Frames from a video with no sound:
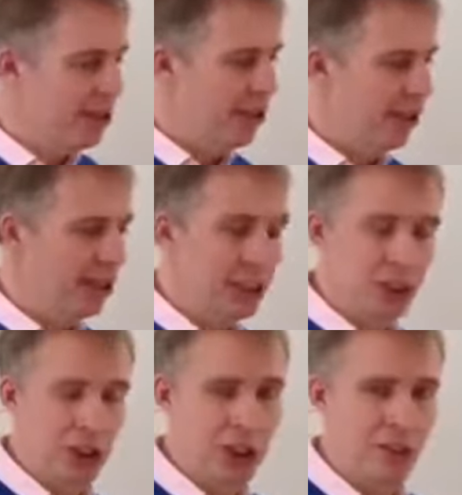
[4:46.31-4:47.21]
something like
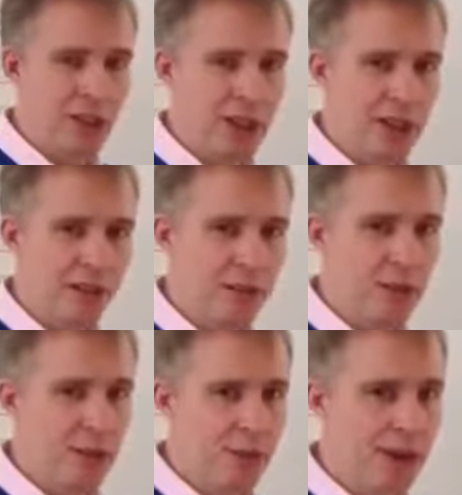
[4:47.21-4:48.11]
duty of care,
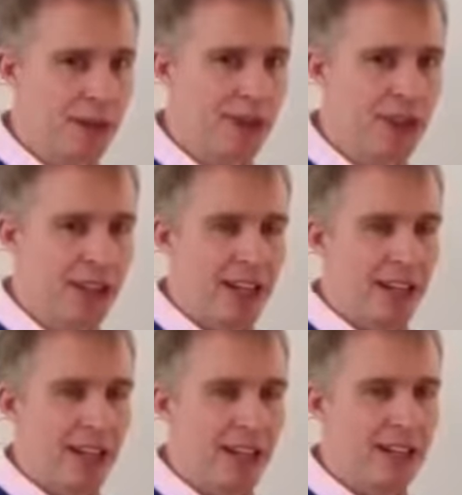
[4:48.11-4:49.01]
£40,
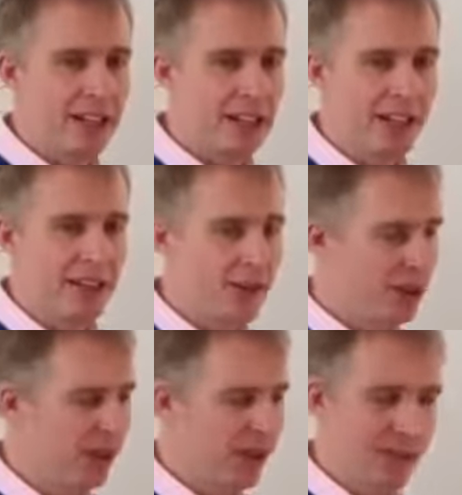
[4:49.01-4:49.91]
and you think, well, I